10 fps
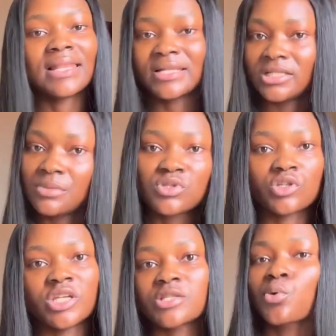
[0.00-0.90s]
like the name
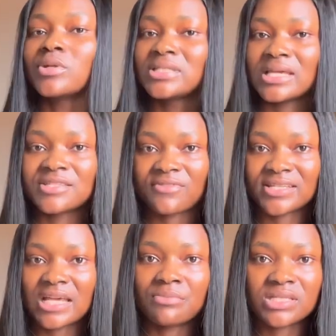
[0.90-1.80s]
suggests contains
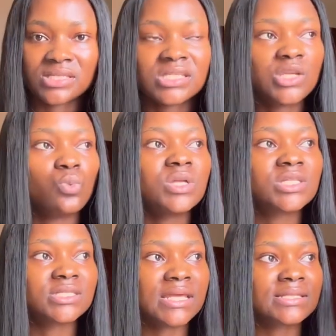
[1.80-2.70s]
vitamin c
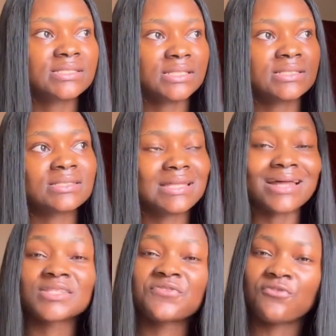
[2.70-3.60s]
which takes it
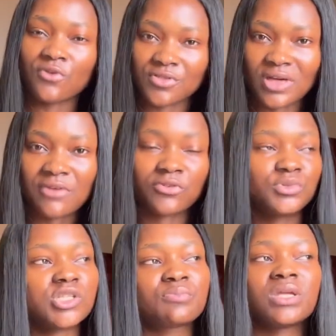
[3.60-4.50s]
that further from
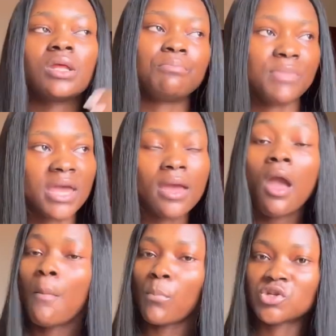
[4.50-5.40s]
just being a mere
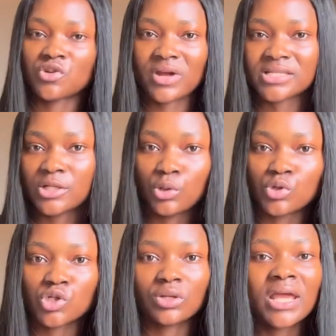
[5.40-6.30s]
moisturizing
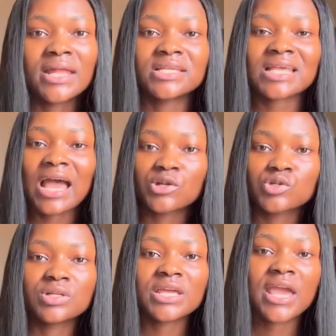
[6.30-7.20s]
lotion this
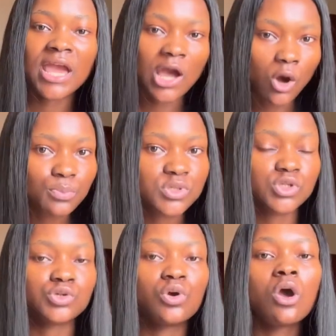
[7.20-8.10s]
actually helps you